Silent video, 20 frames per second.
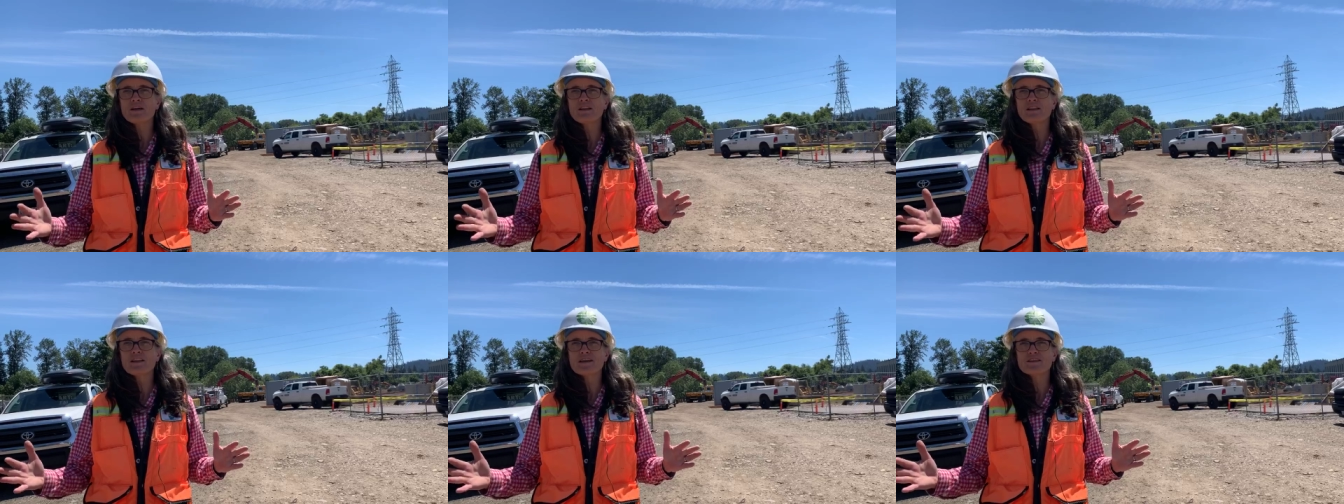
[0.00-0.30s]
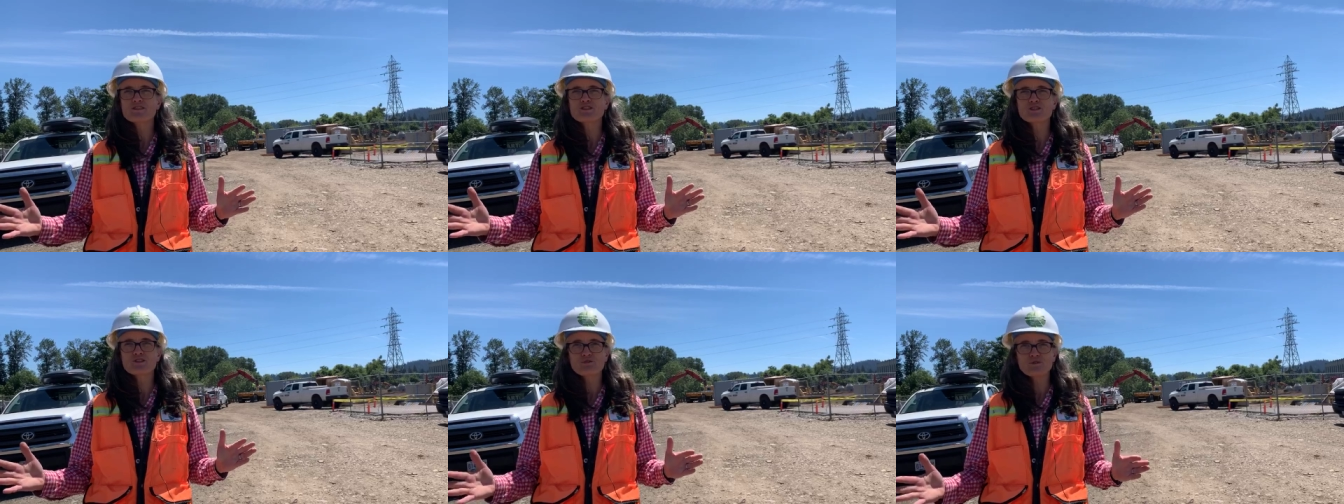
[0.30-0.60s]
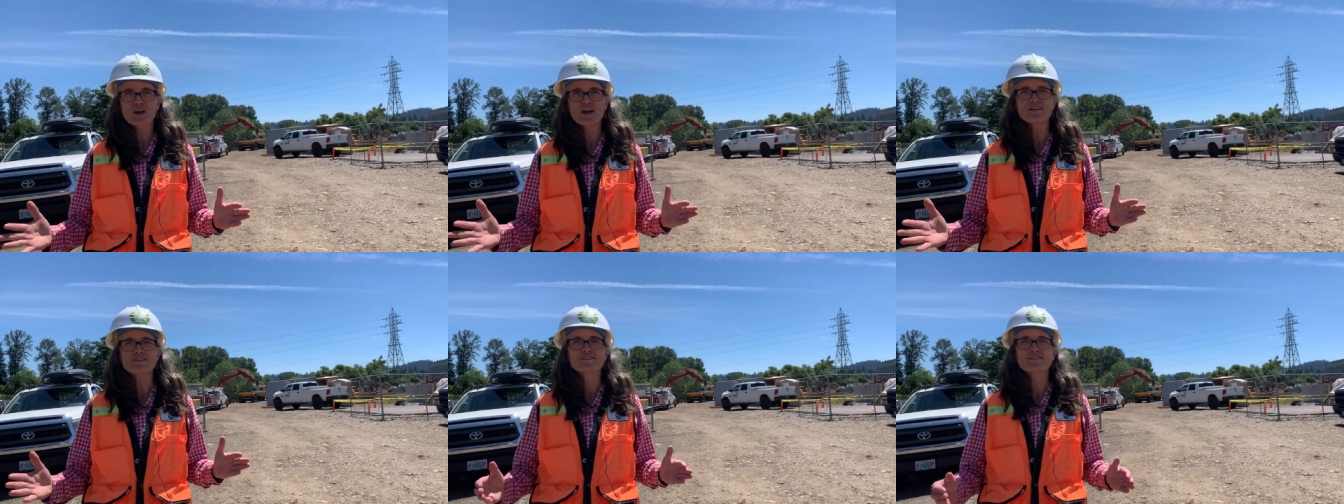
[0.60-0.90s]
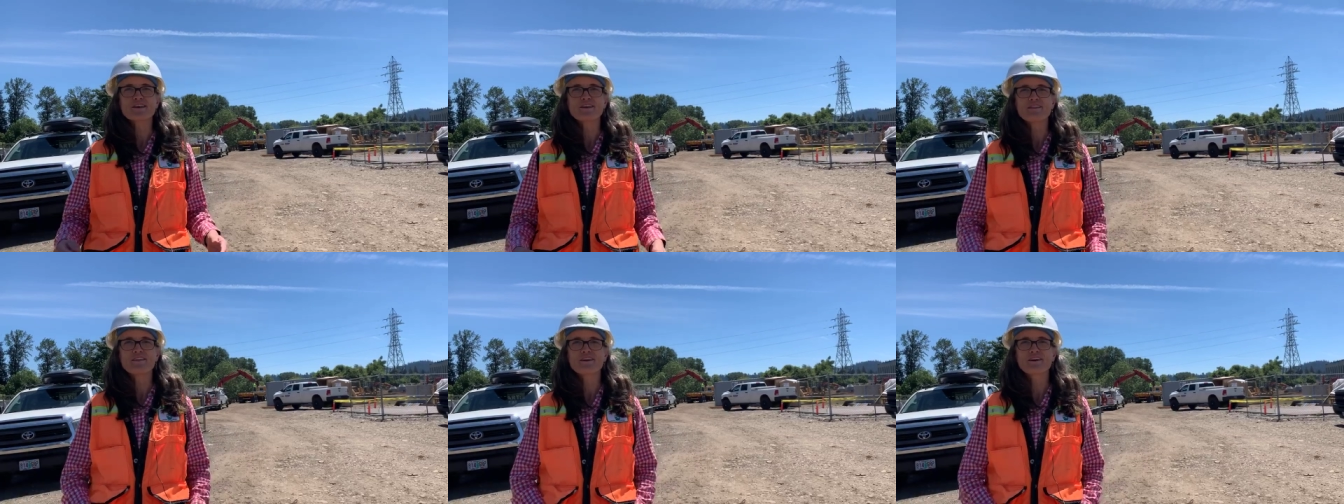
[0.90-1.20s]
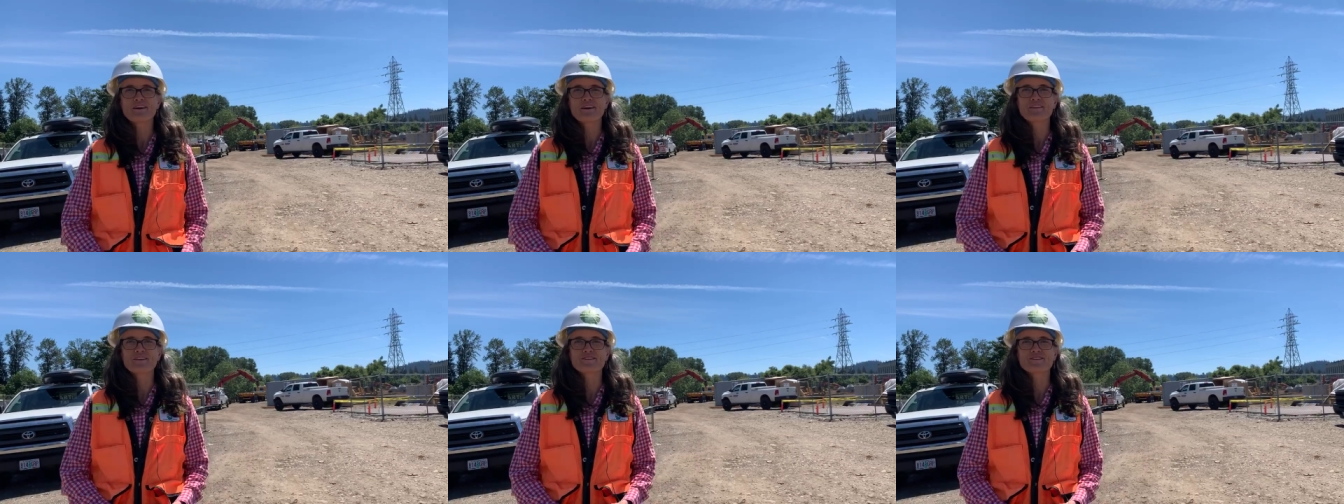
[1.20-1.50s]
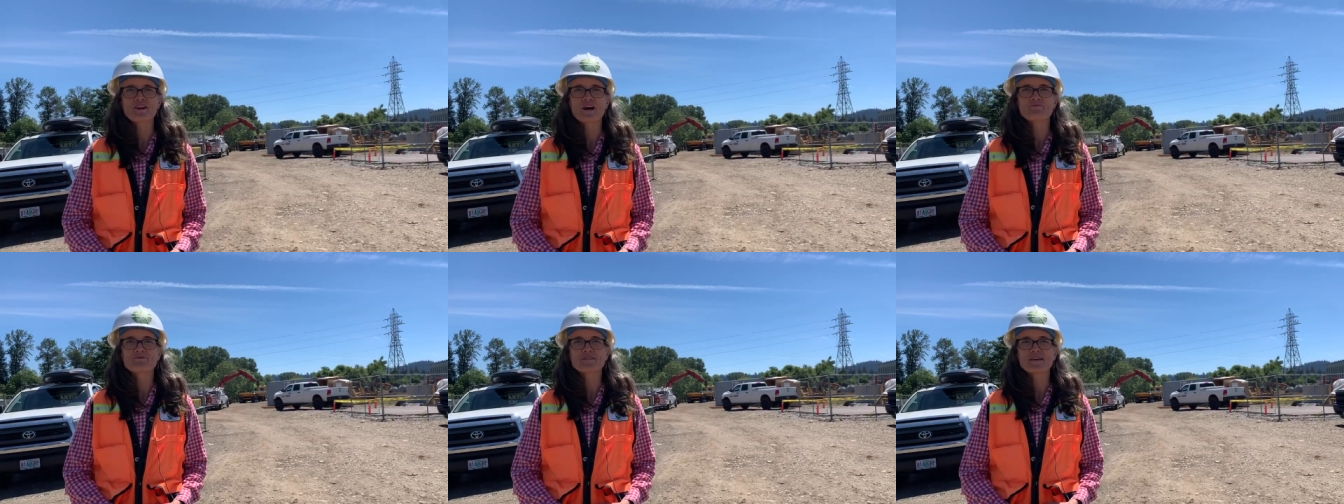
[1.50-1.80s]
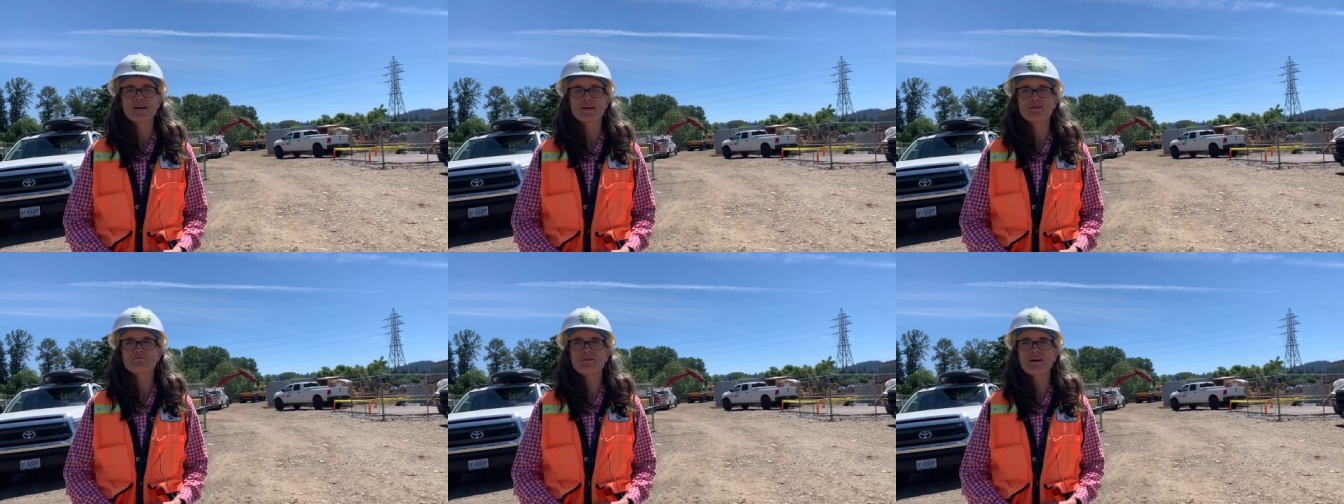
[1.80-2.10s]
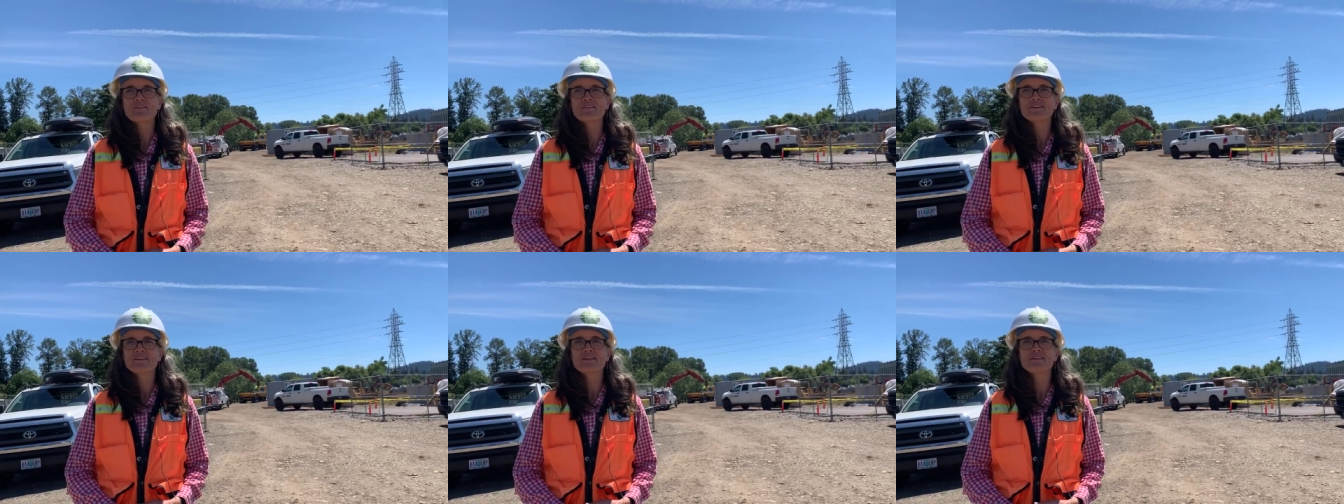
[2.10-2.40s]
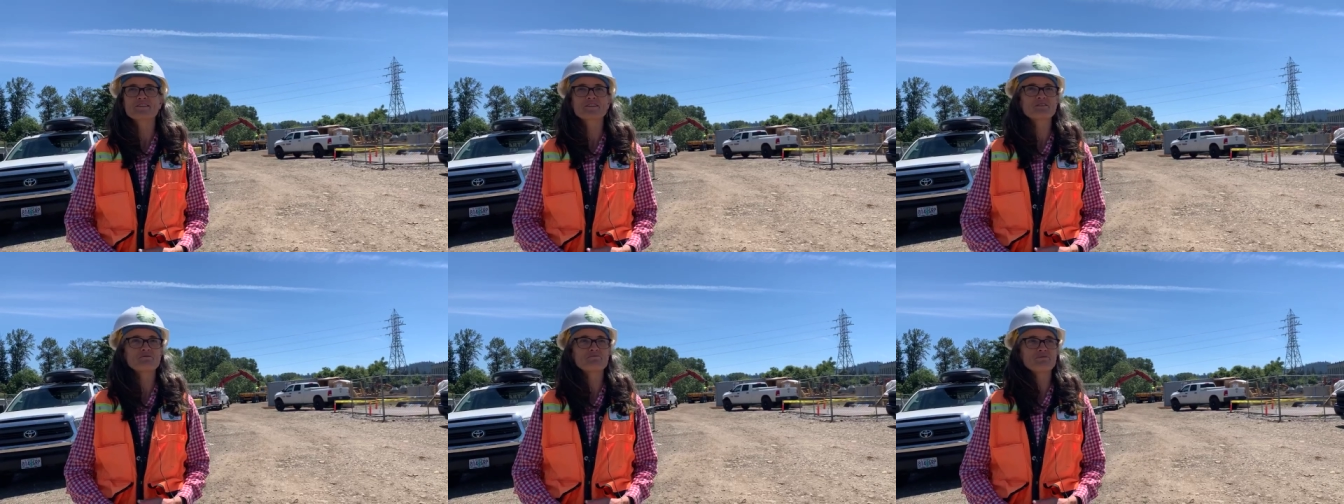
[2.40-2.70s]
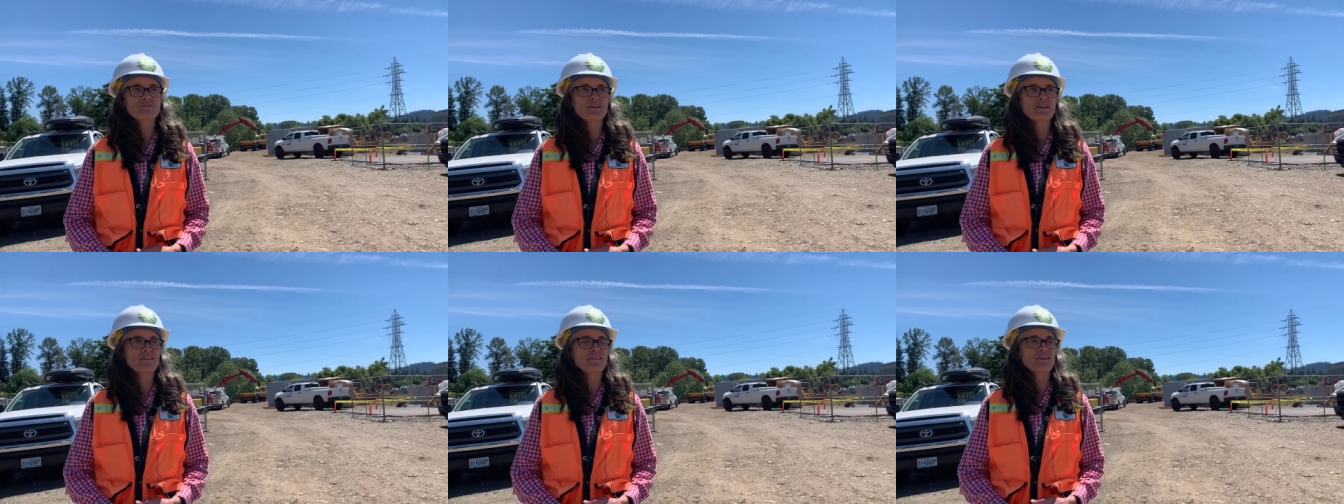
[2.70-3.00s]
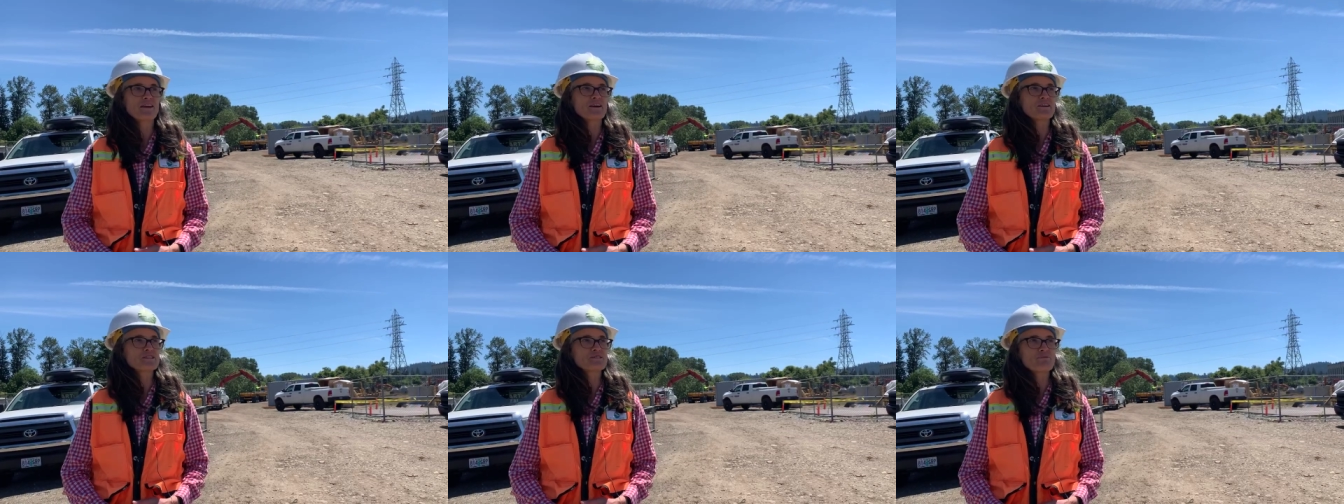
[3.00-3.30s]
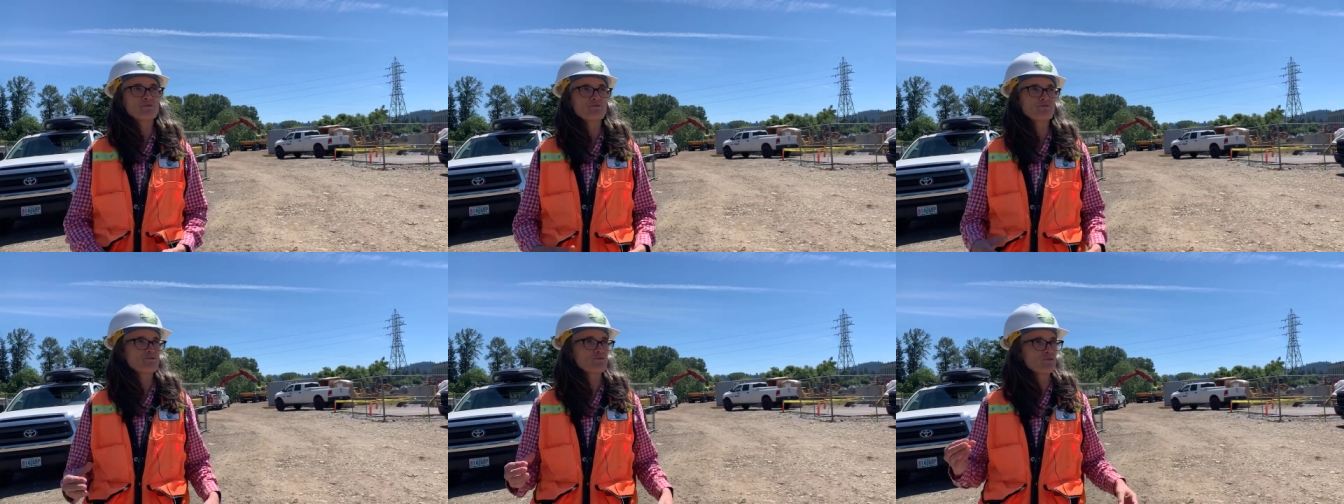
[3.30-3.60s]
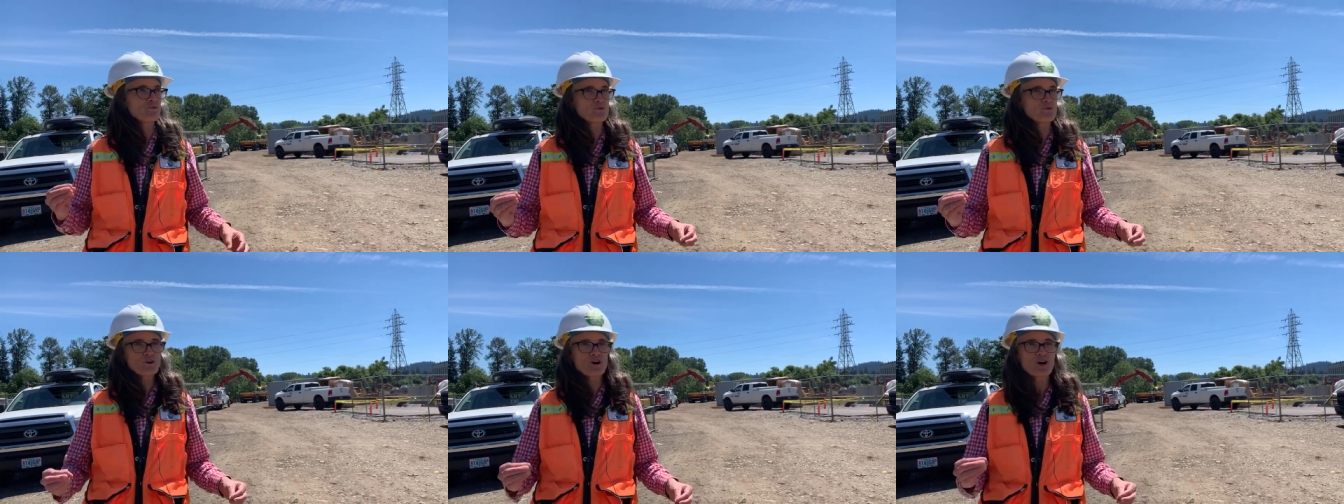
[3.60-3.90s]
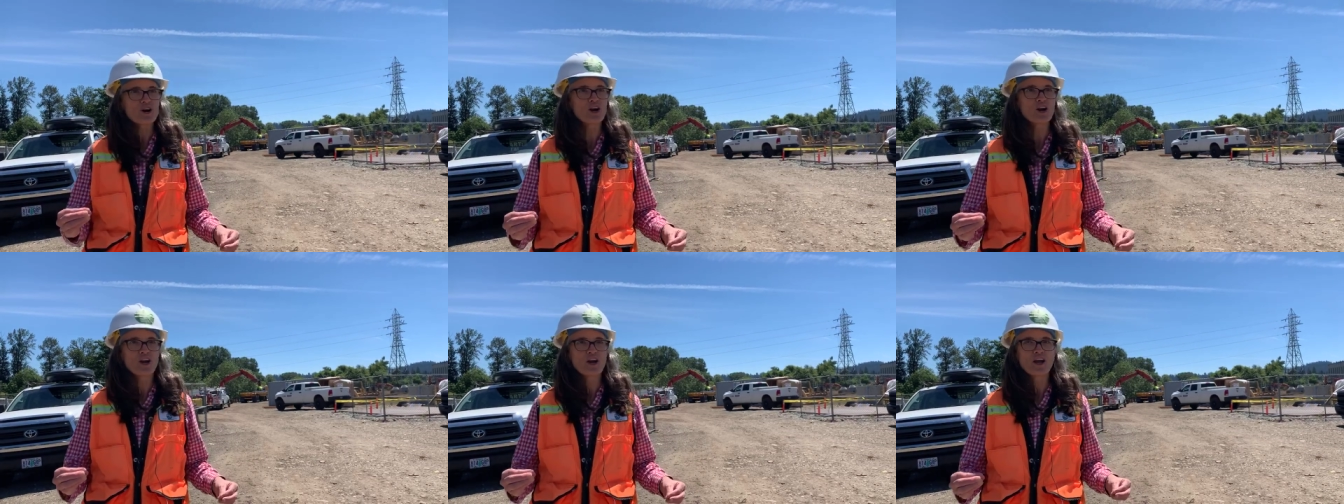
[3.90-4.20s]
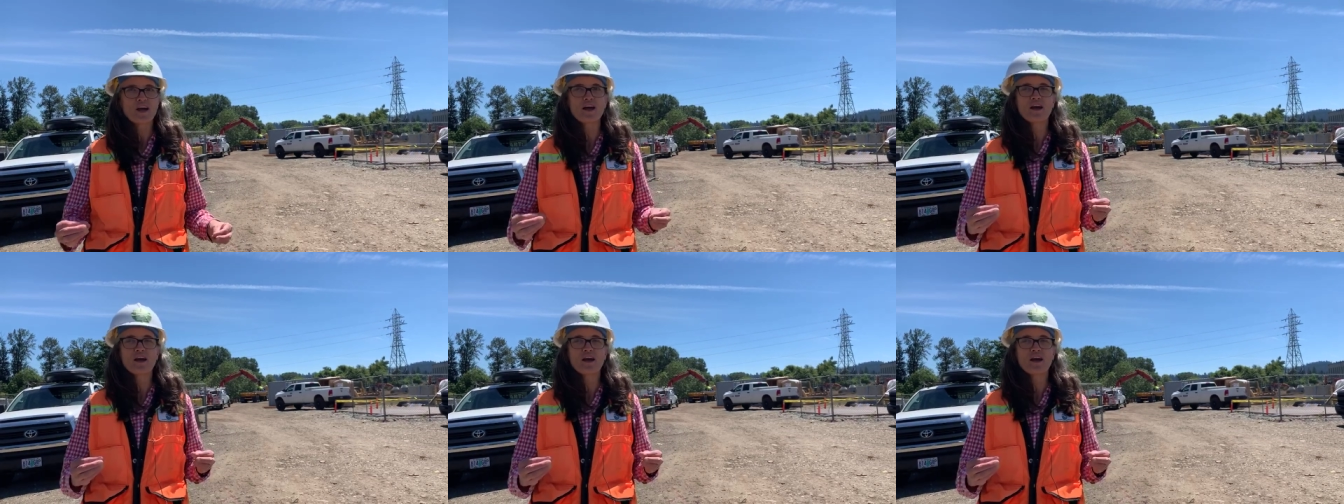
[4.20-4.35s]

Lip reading: less stress, I think, on the job site about the need to complete things before